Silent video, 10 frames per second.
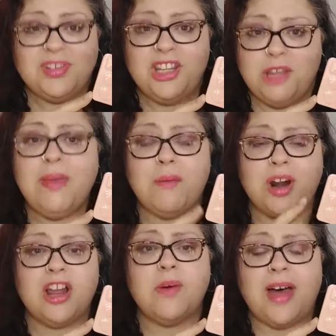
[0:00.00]
You may
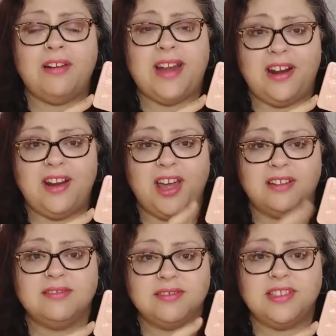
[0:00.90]
want to go out and uh,
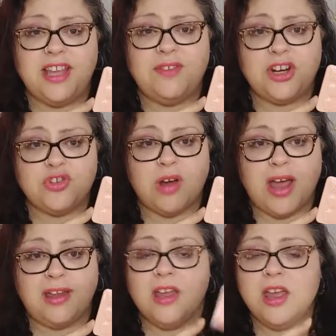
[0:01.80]
give it a
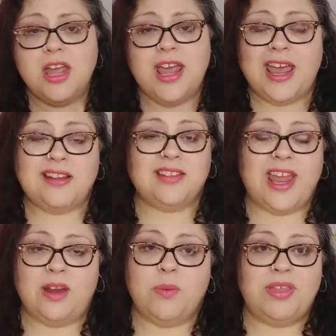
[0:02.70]
try. And
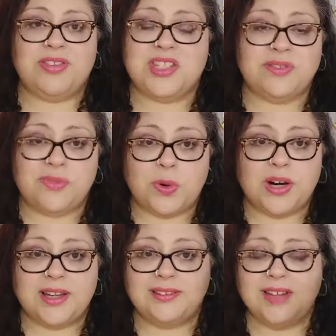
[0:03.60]
like with
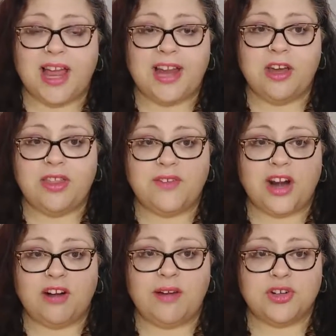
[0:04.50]
Sephora, I know they've got
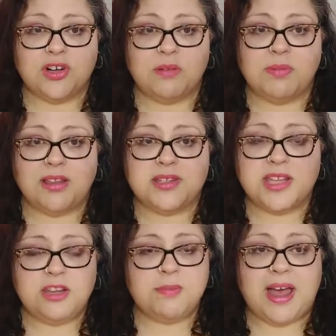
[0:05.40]
a great return
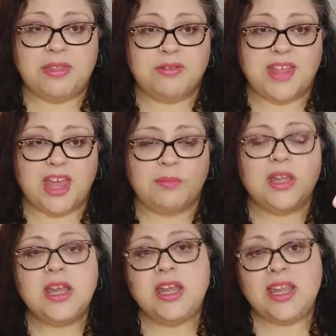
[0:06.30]
policy. You buy through them.
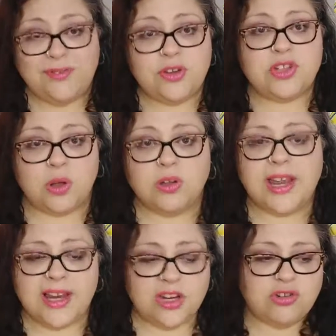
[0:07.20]
If you don't
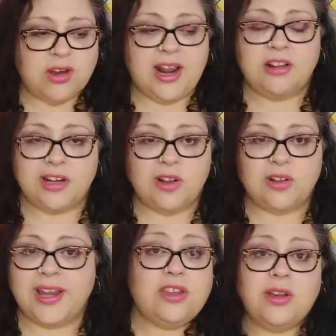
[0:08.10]
like it, try it out and you don't
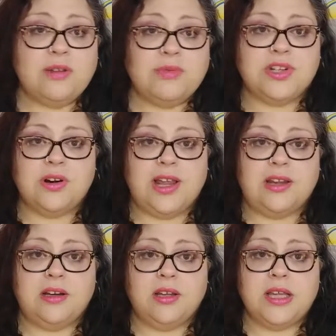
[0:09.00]
like it, you can return
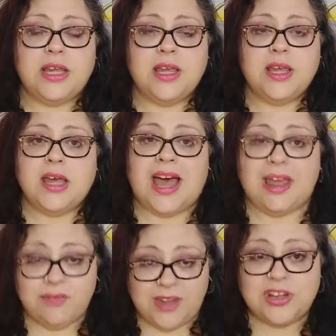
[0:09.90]
it. I
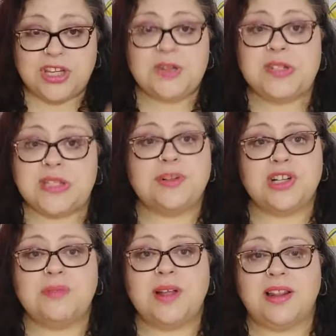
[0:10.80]
have yet to use their
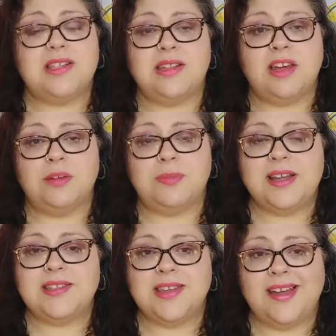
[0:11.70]
return policy though, because